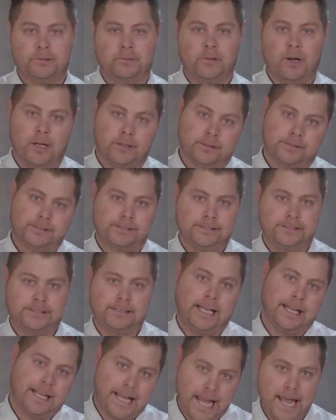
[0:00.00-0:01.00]
Well,
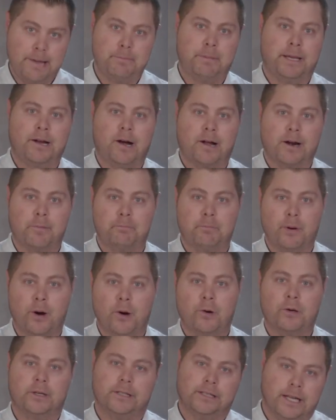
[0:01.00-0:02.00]
they came in on a
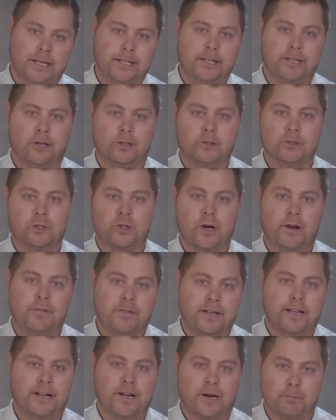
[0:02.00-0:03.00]
boat and then, you know,
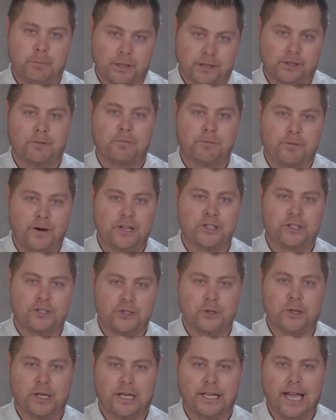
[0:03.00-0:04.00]
driven here, but they're fresh
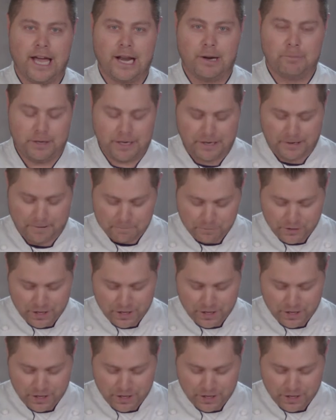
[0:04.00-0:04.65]
as you can get them here,